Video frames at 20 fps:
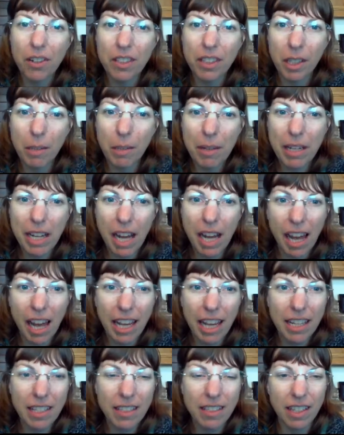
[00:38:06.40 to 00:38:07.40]
is going to be
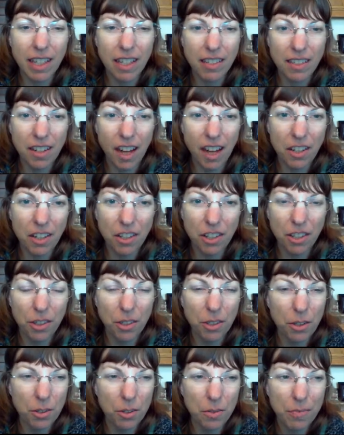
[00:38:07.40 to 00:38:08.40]
nice and it's not
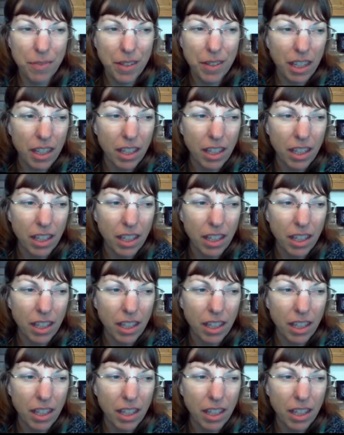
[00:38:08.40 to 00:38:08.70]
too,